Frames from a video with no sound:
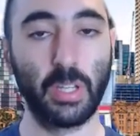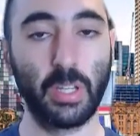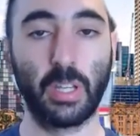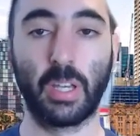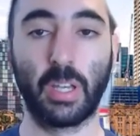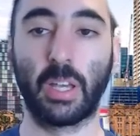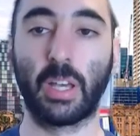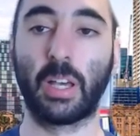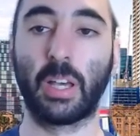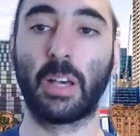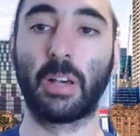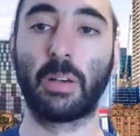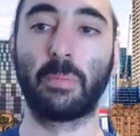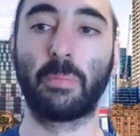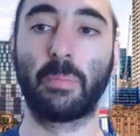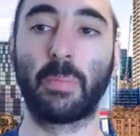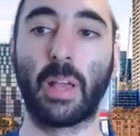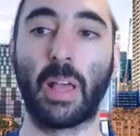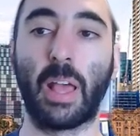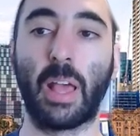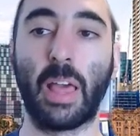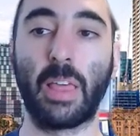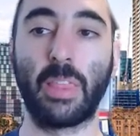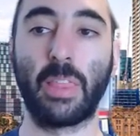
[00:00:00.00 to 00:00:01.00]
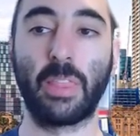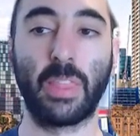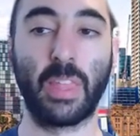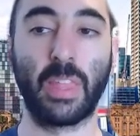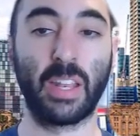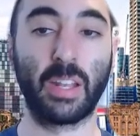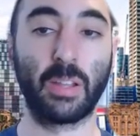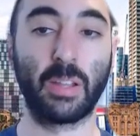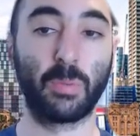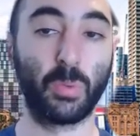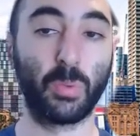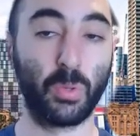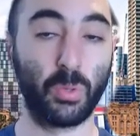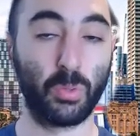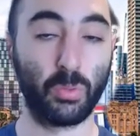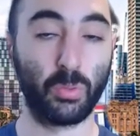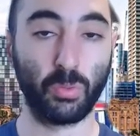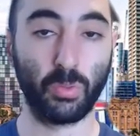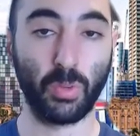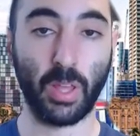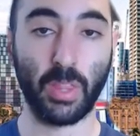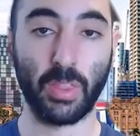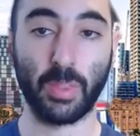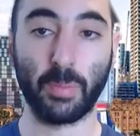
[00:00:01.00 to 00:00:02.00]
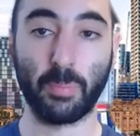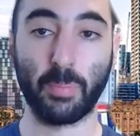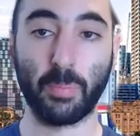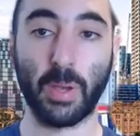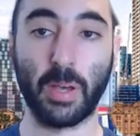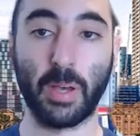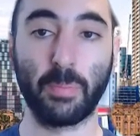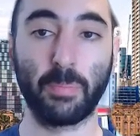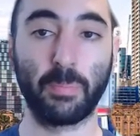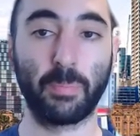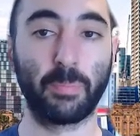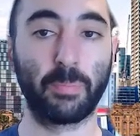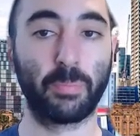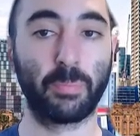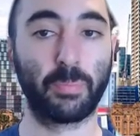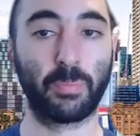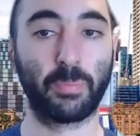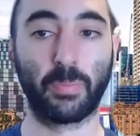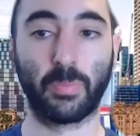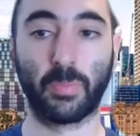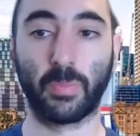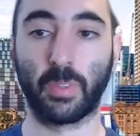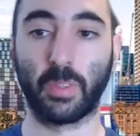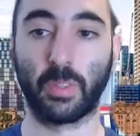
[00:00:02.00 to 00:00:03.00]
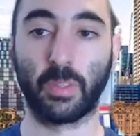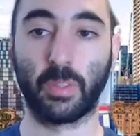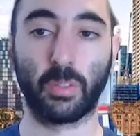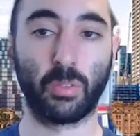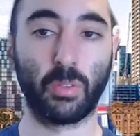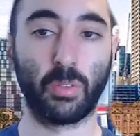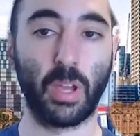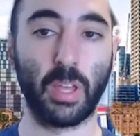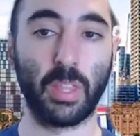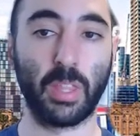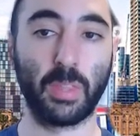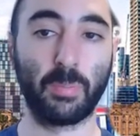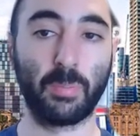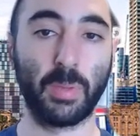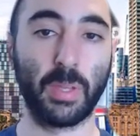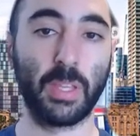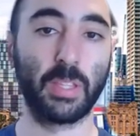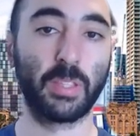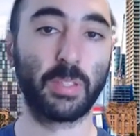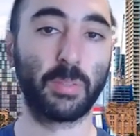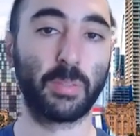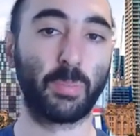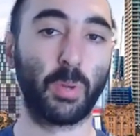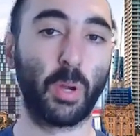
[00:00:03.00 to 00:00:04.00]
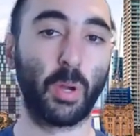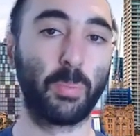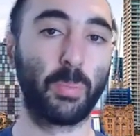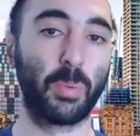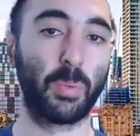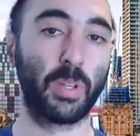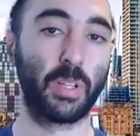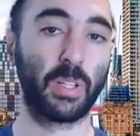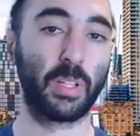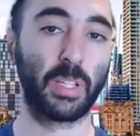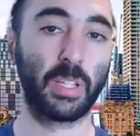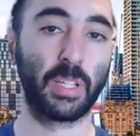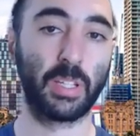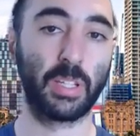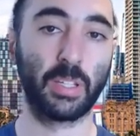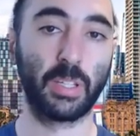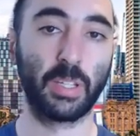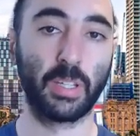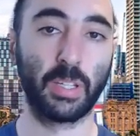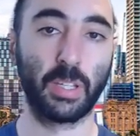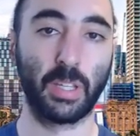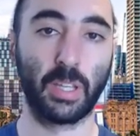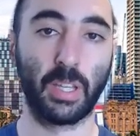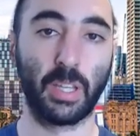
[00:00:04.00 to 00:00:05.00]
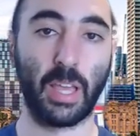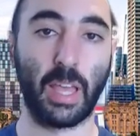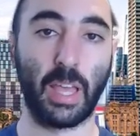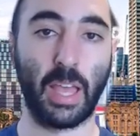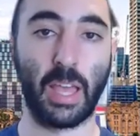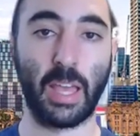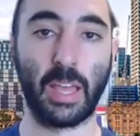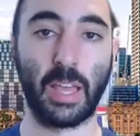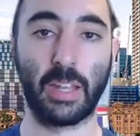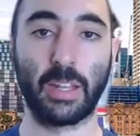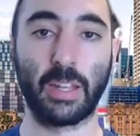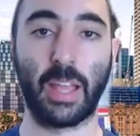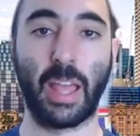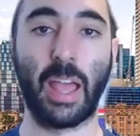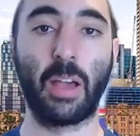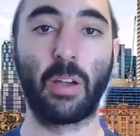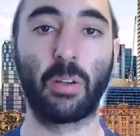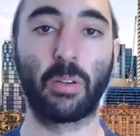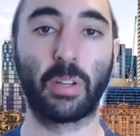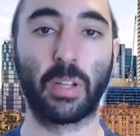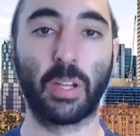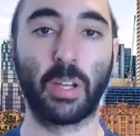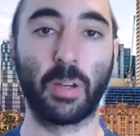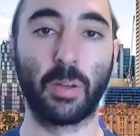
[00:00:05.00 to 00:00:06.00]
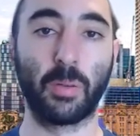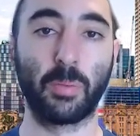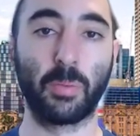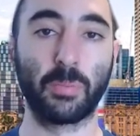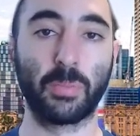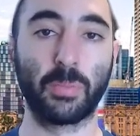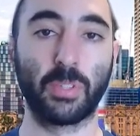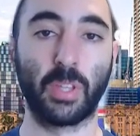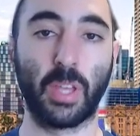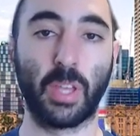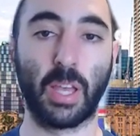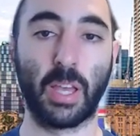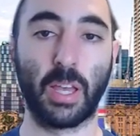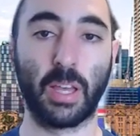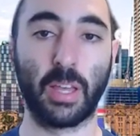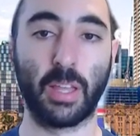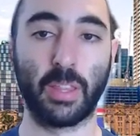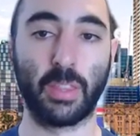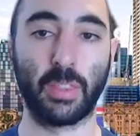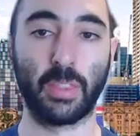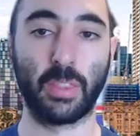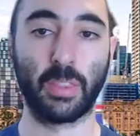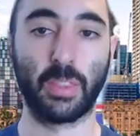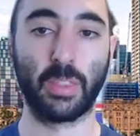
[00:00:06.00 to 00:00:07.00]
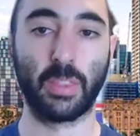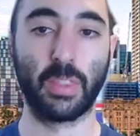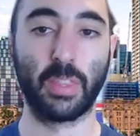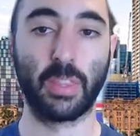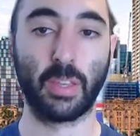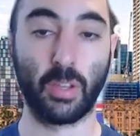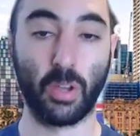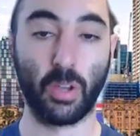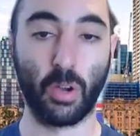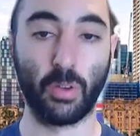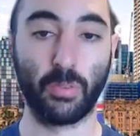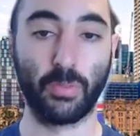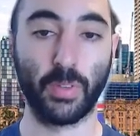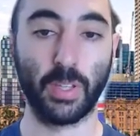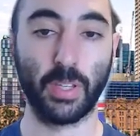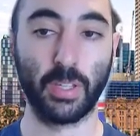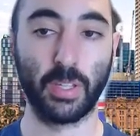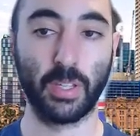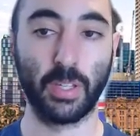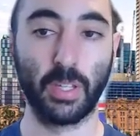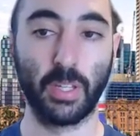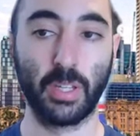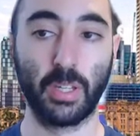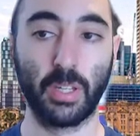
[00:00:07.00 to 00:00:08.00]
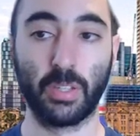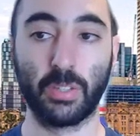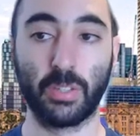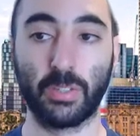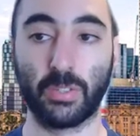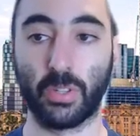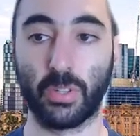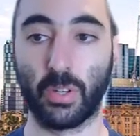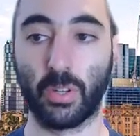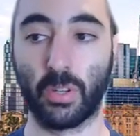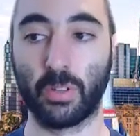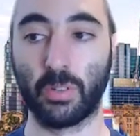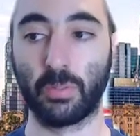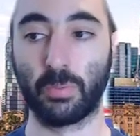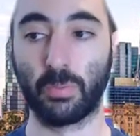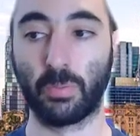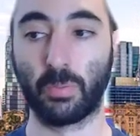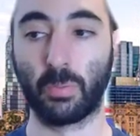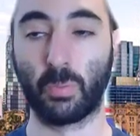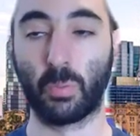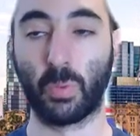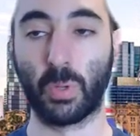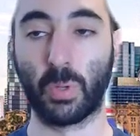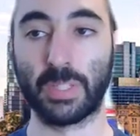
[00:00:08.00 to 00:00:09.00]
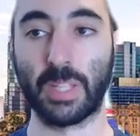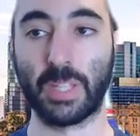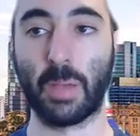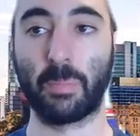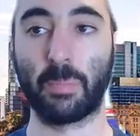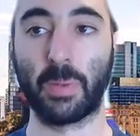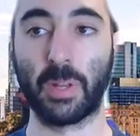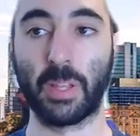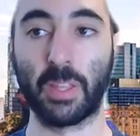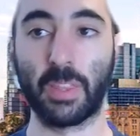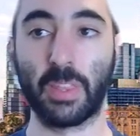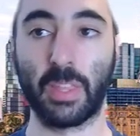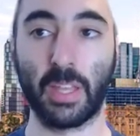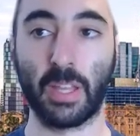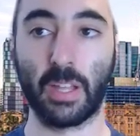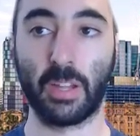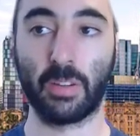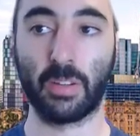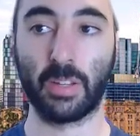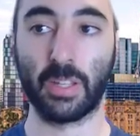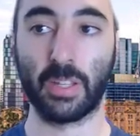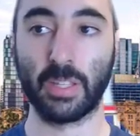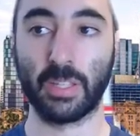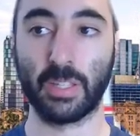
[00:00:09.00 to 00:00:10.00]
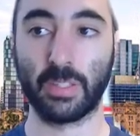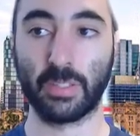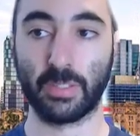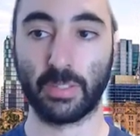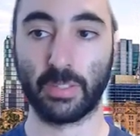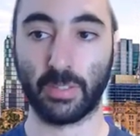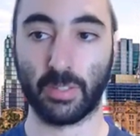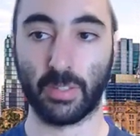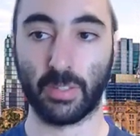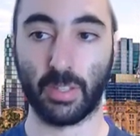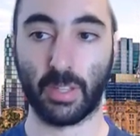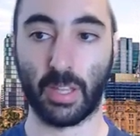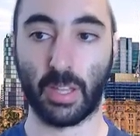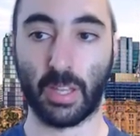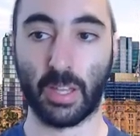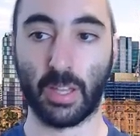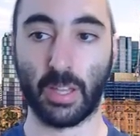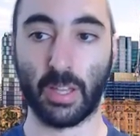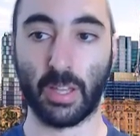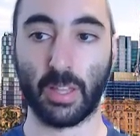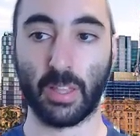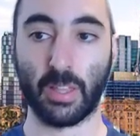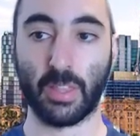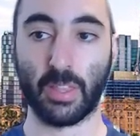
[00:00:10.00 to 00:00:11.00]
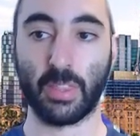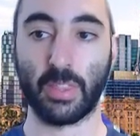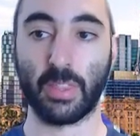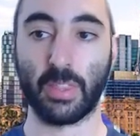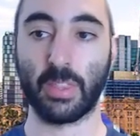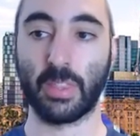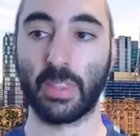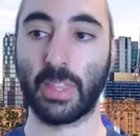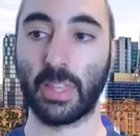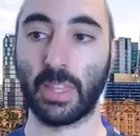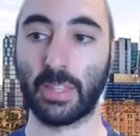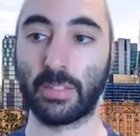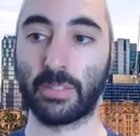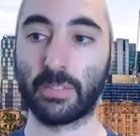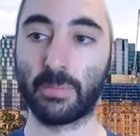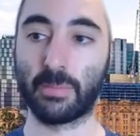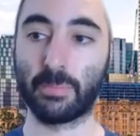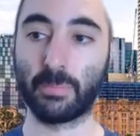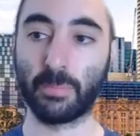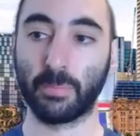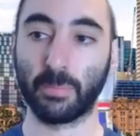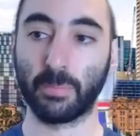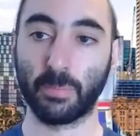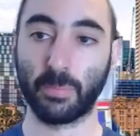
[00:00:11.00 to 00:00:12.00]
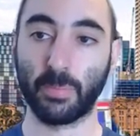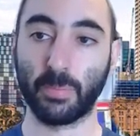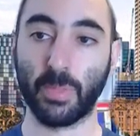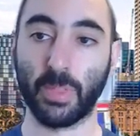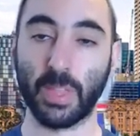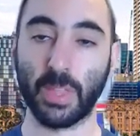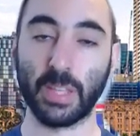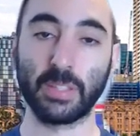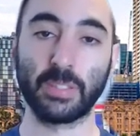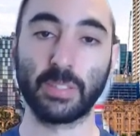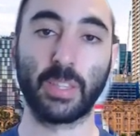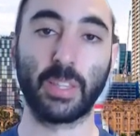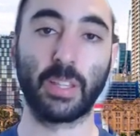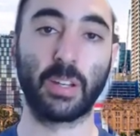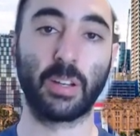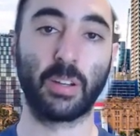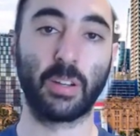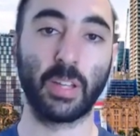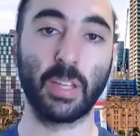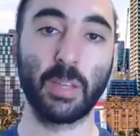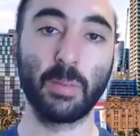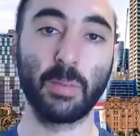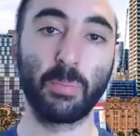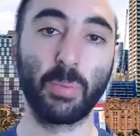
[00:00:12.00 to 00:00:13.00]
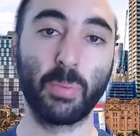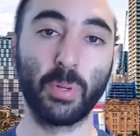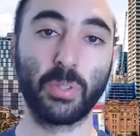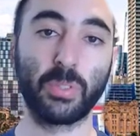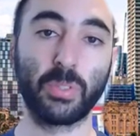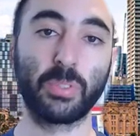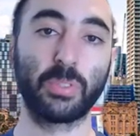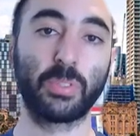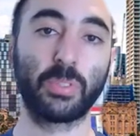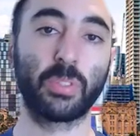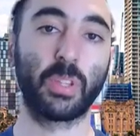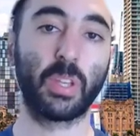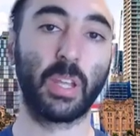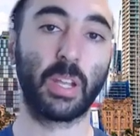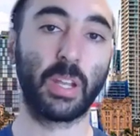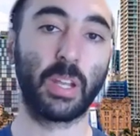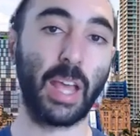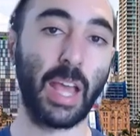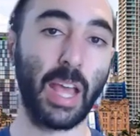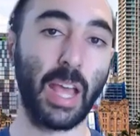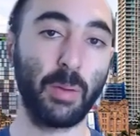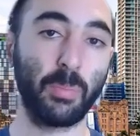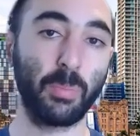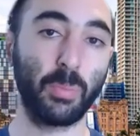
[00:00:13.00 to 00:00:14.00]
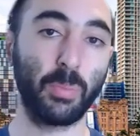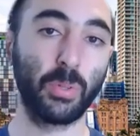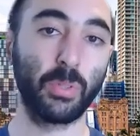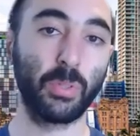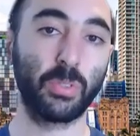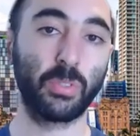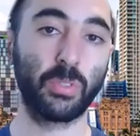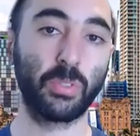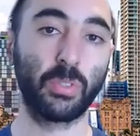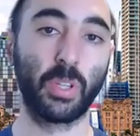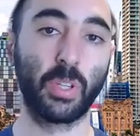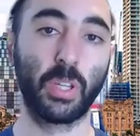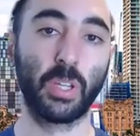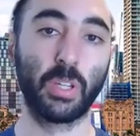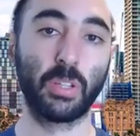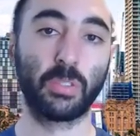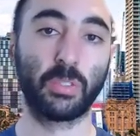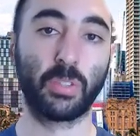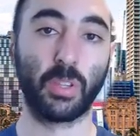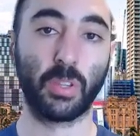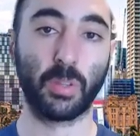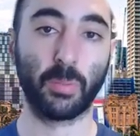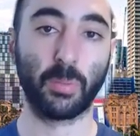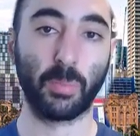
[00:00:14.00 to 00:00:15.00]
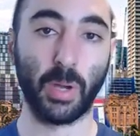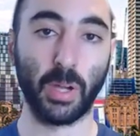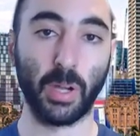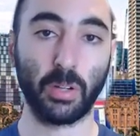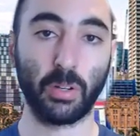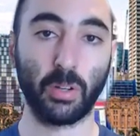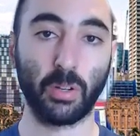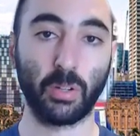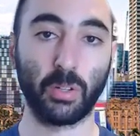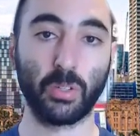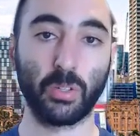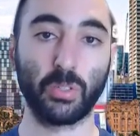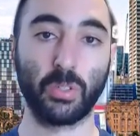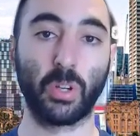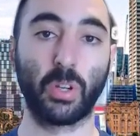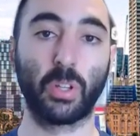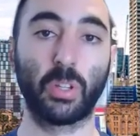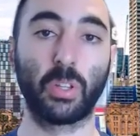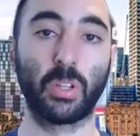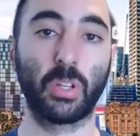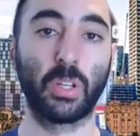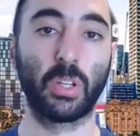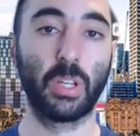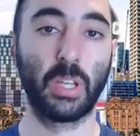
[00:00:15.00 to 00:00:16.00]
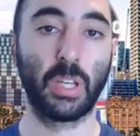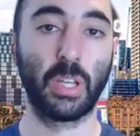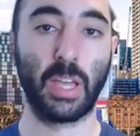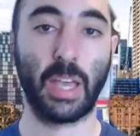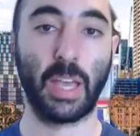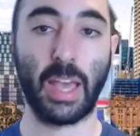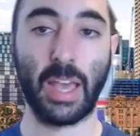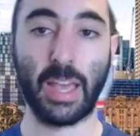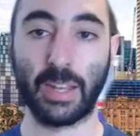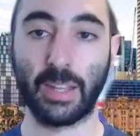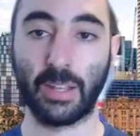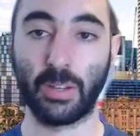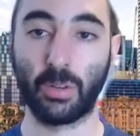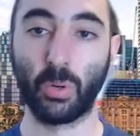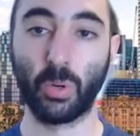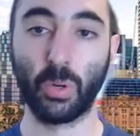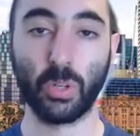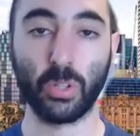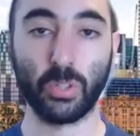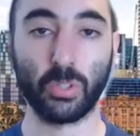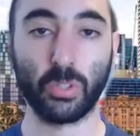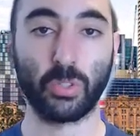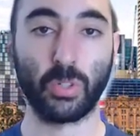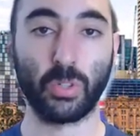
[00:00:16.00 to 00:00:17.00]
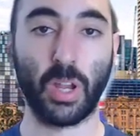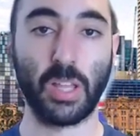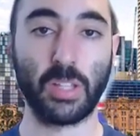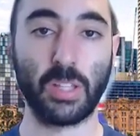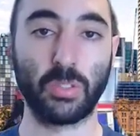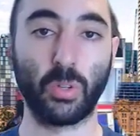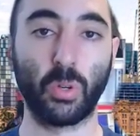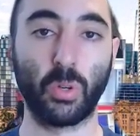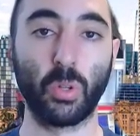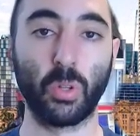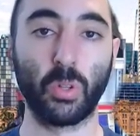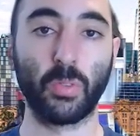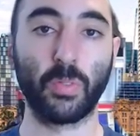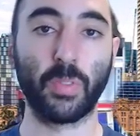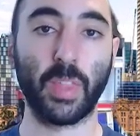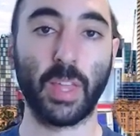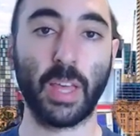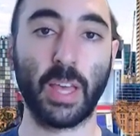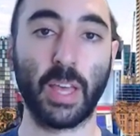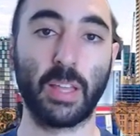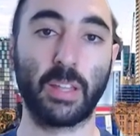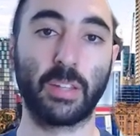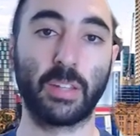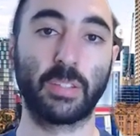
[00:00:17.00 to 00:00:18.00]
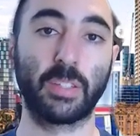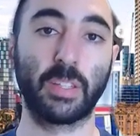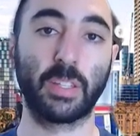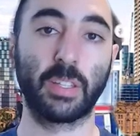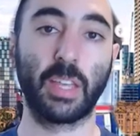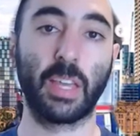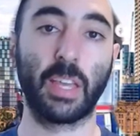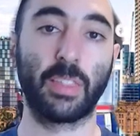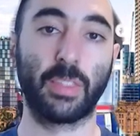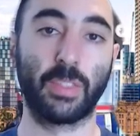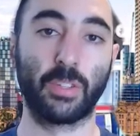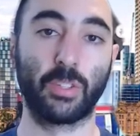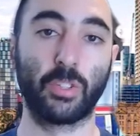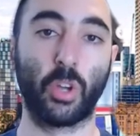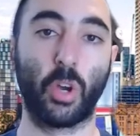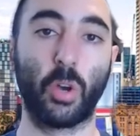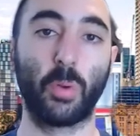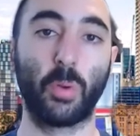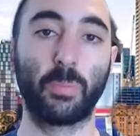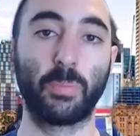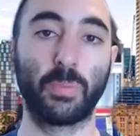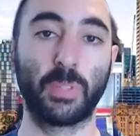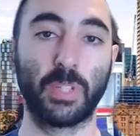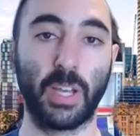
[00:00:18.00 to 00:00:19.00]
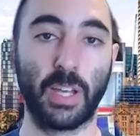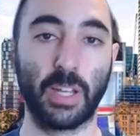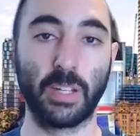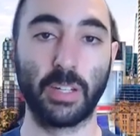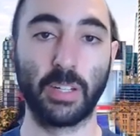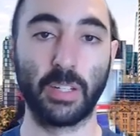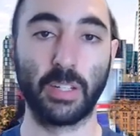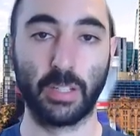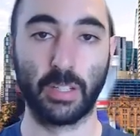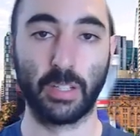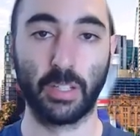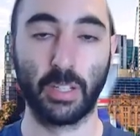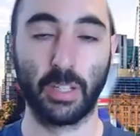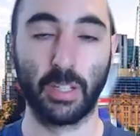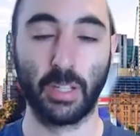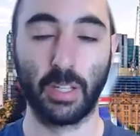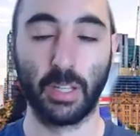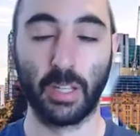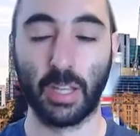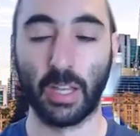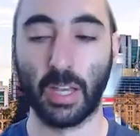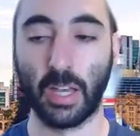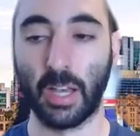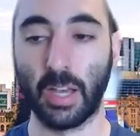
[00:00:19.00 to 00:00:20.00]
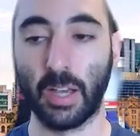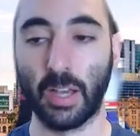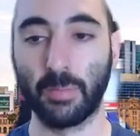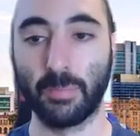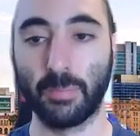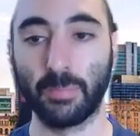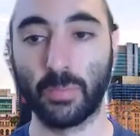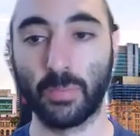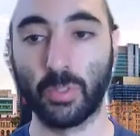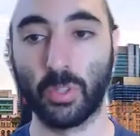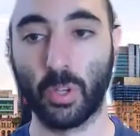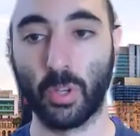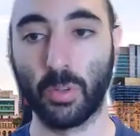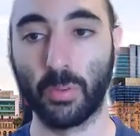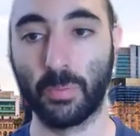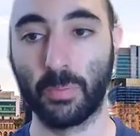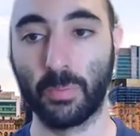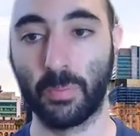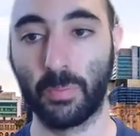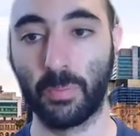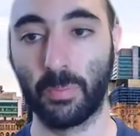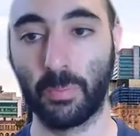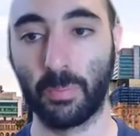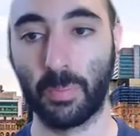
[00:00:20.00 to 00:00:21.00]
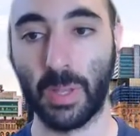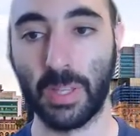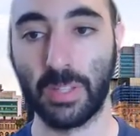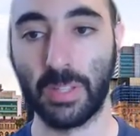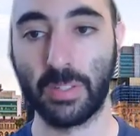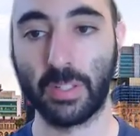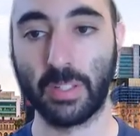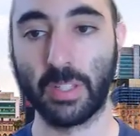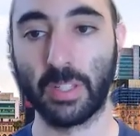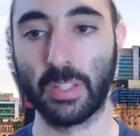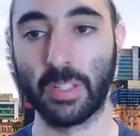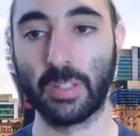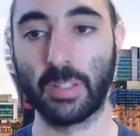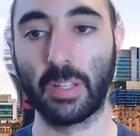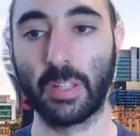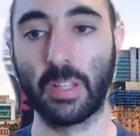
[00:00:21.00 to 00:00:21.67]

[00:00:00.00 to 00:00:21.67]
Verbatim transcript: um, and then it will run the pump, grind the beans appropriately, and out comes uh, the coffee. So what's happening there is uh, there's things that are inputs and outputs to the microcontroller, and it orchestrates all of that to get the job done. Um, so basically,